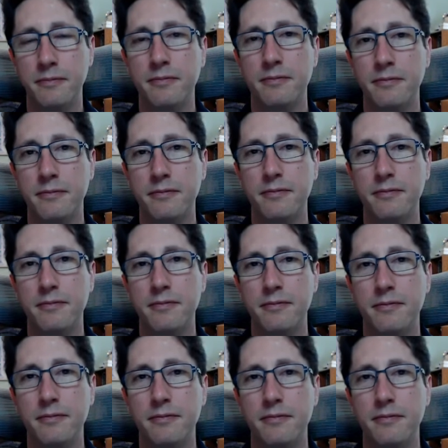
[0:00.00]

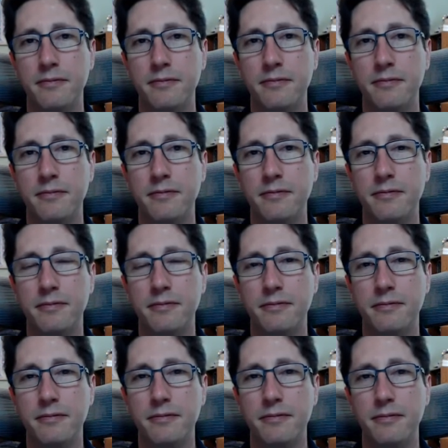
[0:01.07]

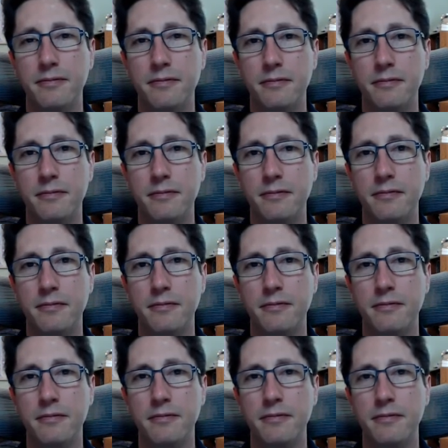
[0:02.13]

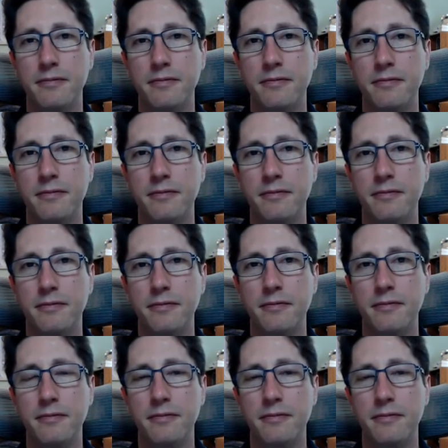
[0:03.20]
(not speaking)